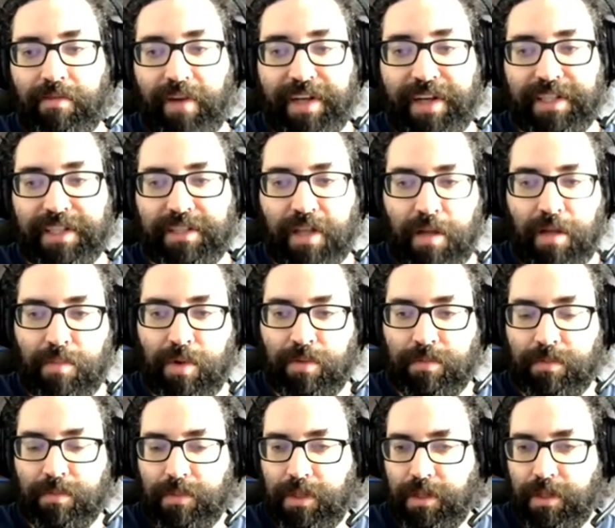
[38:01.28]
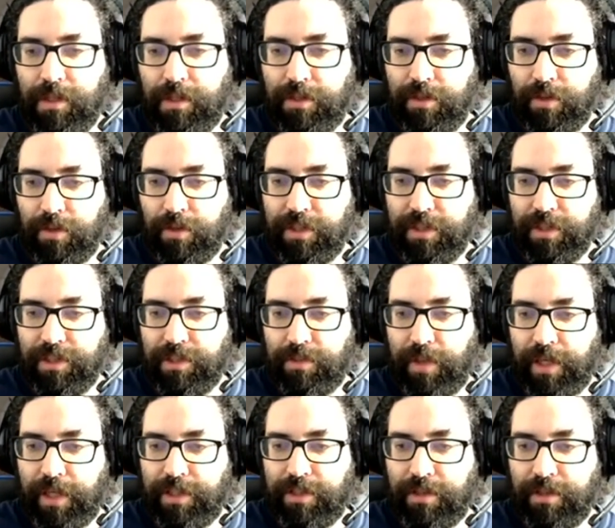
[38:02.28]
phi stable. So this
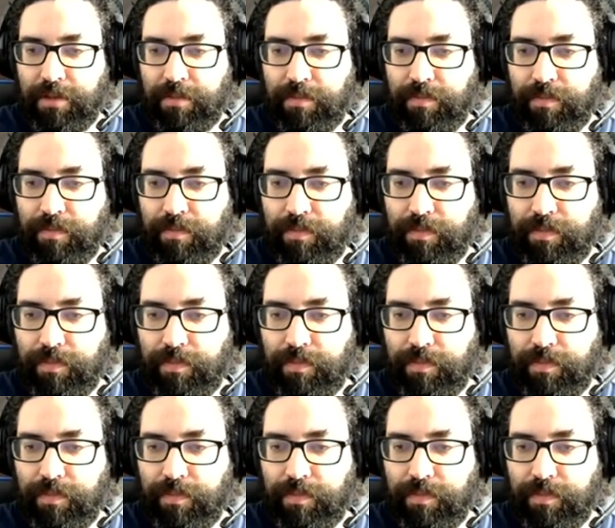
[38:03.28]
is rational